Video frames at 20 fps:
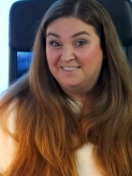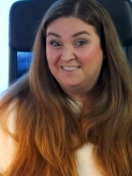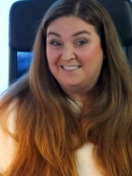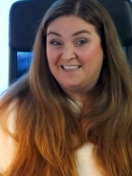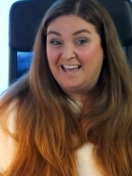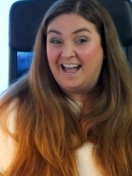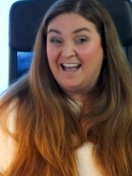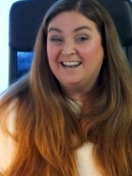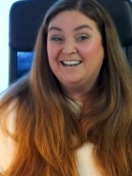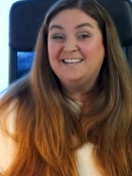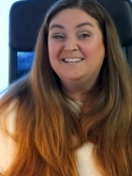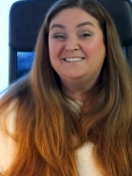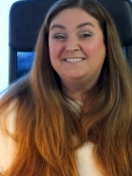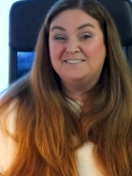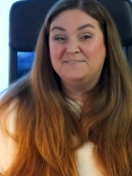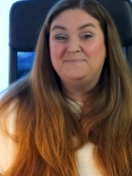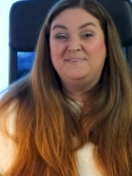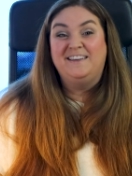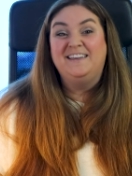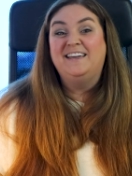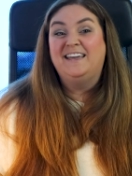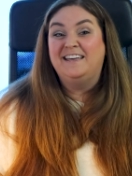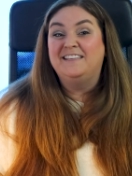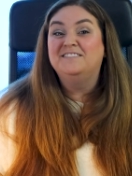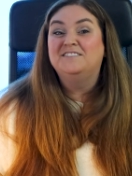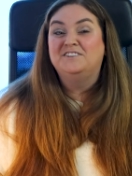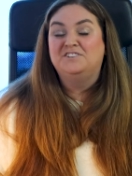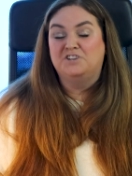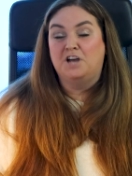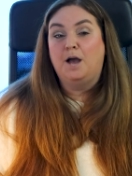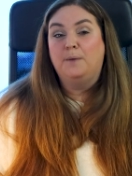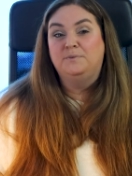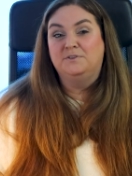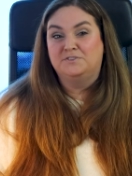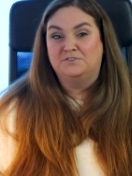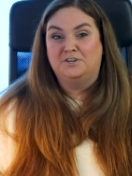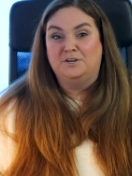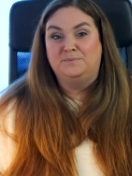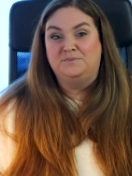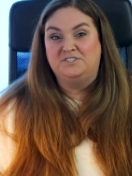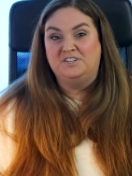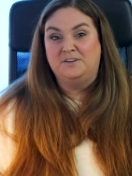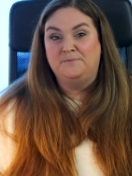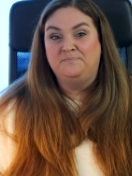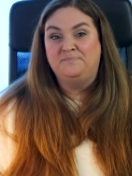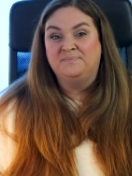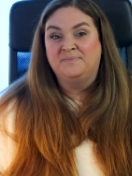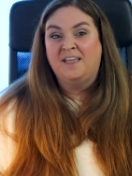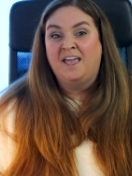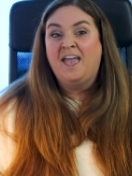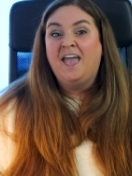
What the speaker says: that needs to be in the job description,